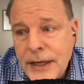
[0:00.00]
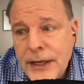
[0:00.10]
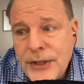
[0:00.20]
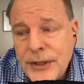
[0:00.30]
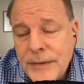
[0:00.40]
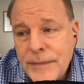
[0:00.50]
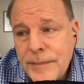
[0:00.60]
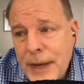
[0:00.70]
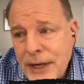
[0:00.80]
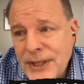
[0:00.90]
his
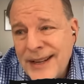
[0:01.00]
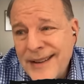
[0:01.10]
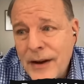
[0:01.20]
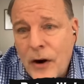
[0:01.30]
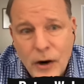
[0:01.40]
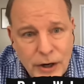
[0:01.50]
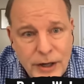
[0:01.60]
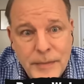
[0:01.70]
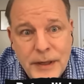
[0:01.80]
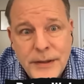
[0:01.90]
basic
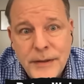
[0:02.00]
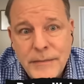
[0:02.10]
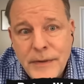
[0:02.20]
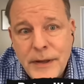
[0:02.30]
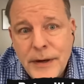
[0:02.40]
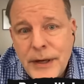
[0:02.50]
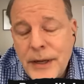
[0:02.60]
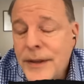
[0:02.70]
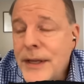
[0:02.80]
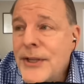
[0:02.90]
argument and theory
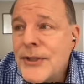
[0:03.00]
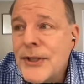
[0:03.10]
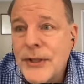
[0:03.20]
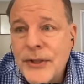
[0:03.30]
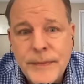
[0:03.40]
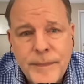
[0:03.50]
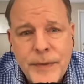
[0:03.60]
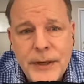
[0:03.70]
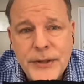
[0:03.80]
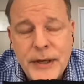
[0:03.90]
and thesis
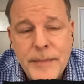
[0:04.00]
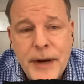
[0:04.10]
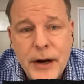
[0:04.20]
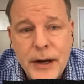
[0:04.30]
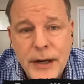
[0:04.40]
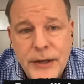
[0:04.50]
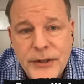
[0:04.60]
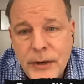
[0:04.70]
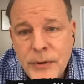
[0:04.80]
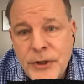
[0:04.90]
is that America is
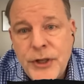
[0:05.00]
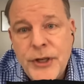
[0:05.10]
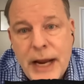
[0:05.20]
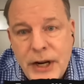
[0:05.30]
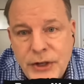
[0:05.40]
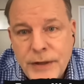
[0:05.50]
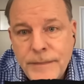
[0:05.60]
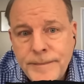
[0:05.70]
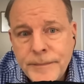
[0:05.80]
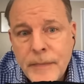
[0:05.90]
a Christian
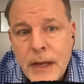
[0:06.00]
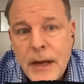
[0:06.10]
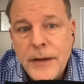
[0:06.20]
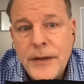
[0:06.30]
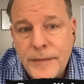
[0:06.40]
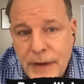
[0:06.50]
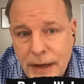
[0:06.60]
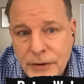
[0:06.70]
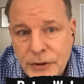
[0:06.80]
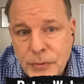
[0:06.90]
nation, that the
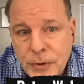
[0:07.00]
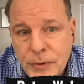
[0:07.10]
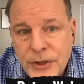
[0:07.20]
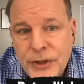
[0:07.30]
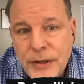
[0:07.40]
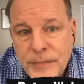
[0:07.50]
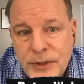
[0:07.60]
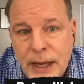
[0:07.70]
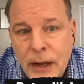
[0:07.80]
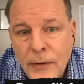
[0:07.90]
founders were Christian
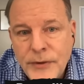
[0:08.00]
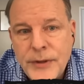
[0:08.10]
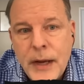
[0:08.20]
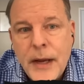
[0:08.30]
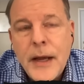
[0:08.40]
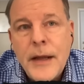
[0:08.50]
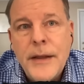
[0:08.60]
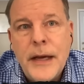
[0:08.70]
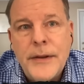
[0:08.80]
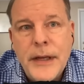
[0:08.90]
themselves,
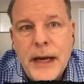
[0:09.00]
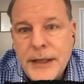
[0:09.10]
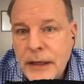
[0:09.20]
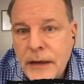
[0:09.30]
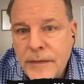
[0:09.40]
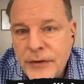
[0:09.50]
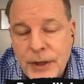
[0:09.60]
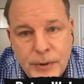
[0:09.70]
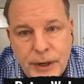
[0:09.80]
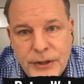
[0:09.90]
that the idea of a
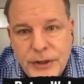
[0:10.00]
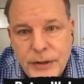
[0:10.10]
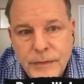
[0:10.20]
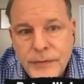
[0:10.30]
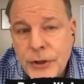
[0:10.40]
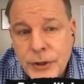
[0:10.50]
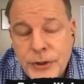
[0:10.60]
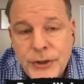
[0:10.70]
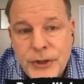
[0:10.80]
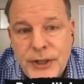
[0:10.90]
separation of
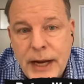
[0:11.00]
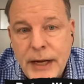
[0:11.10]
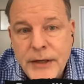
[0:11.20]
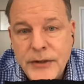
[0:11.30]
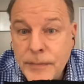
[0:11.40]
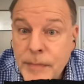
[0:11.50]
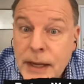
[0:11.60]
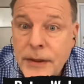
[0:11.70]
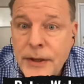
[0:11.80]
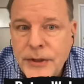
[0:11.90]
church and state is a
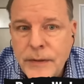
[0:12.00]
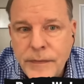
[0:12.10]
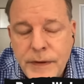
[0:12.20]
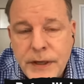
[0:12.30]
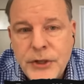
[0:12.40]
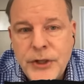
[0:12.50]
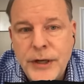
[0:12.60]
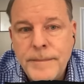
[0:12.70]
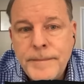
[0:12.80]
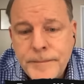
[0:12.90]
myth, it's a
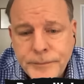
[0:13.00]
fiction,